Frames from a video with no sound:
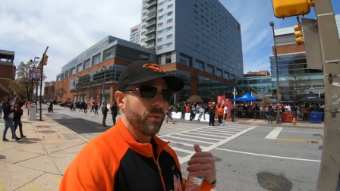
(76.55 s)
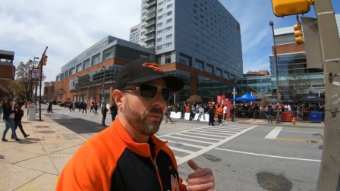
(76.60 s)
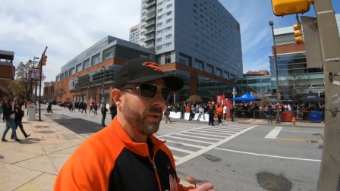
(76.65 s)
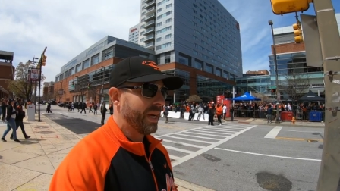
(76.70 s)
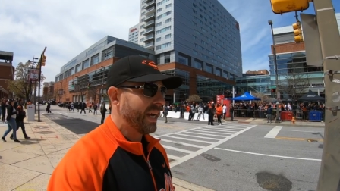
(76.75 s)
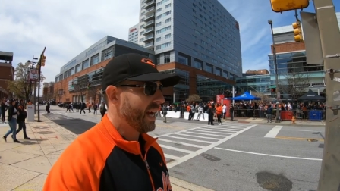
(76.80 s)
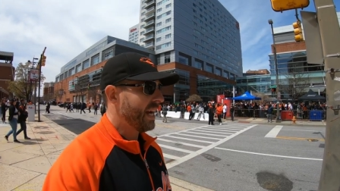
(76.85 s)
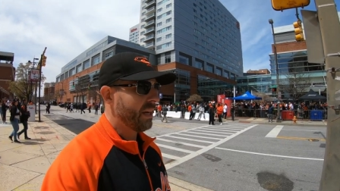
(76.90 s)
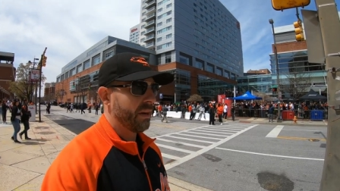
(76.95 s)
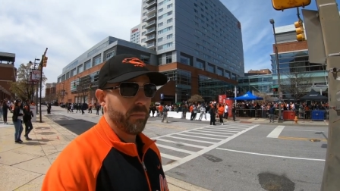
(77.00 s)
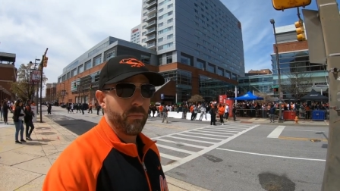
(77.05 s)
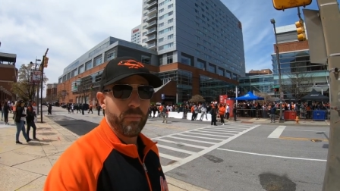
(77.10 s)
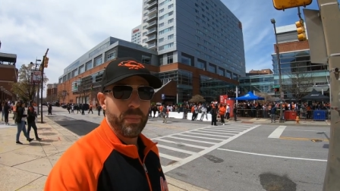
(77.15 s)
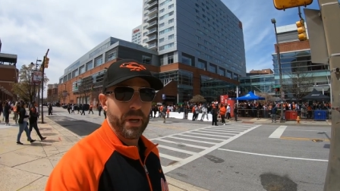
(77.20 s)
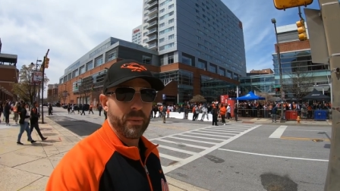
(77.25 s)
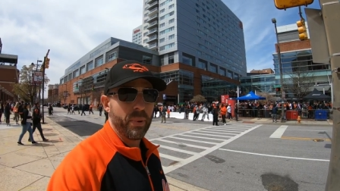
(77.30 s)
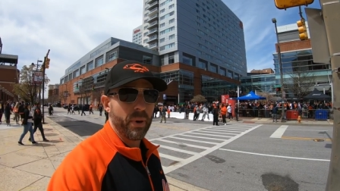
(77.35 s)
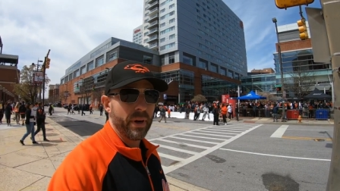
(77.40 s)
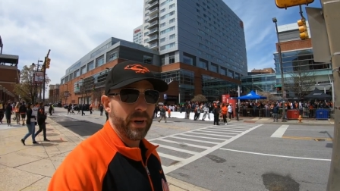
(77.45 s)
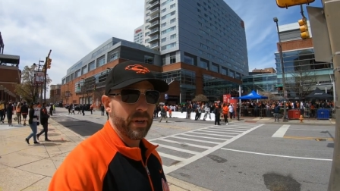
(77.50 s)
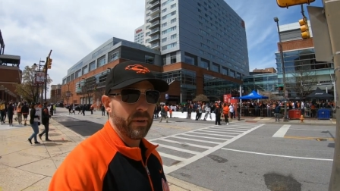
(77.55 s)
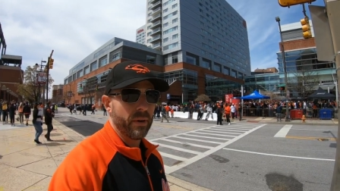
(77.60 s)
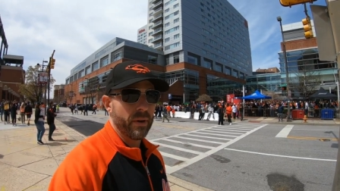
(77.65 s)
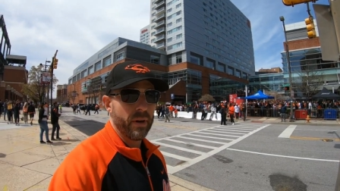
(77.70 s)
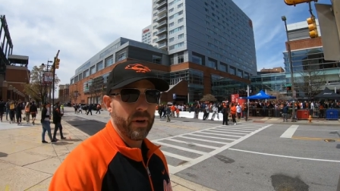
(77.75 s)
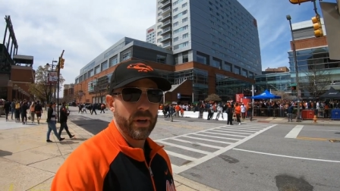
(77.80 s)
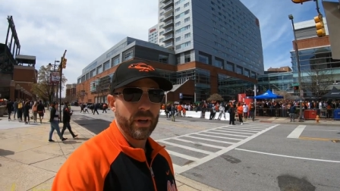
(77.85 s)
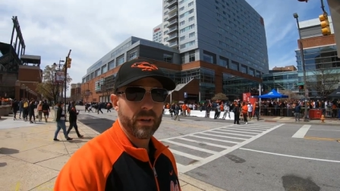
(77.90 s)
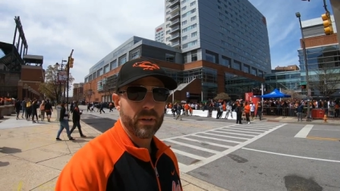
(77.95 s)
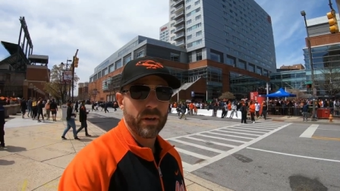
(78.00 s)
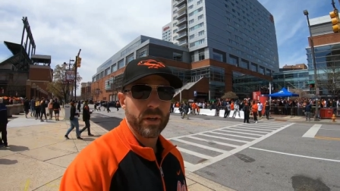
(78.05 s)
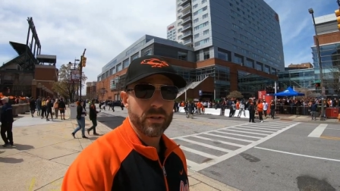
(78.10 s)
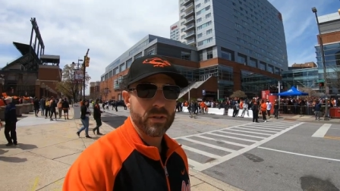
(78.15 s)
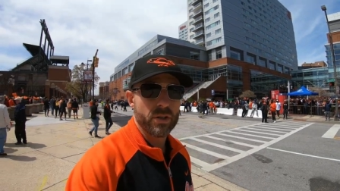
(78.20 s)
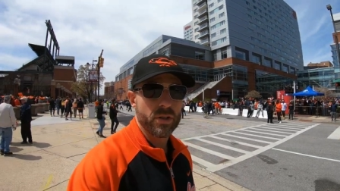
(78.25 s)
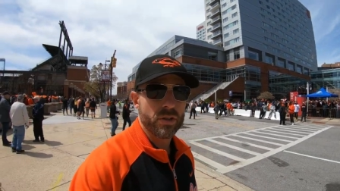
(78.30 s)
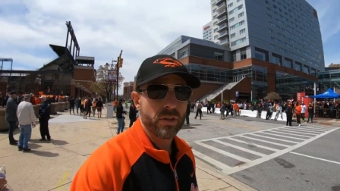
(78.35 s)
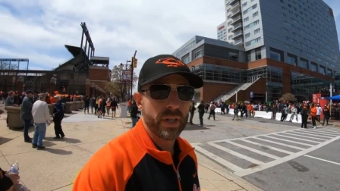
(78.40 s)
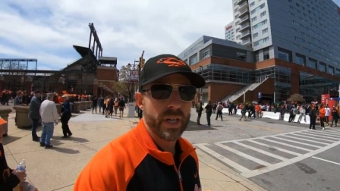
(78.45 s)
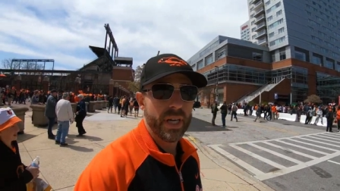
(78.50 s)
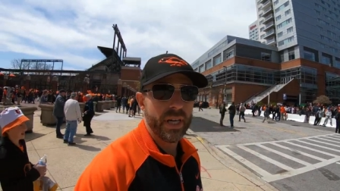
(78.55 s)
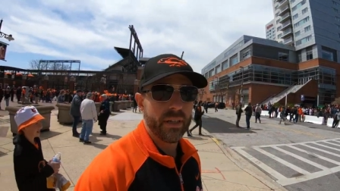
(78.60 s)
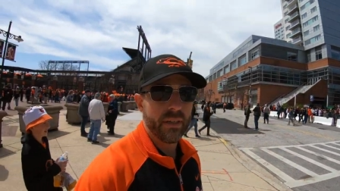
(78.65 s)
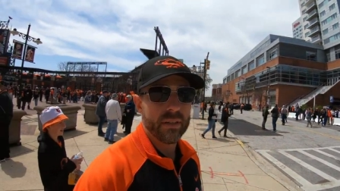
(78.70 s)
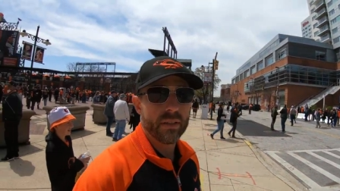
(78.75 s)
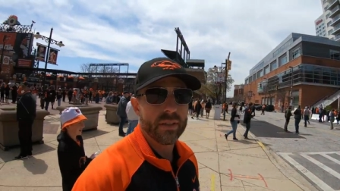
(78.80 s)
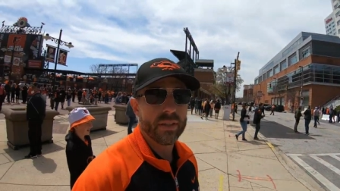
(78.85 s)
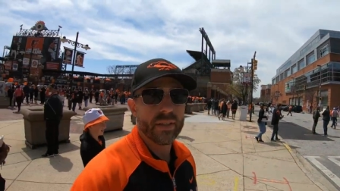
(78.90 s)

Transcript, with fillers: We got a big party going on across the street,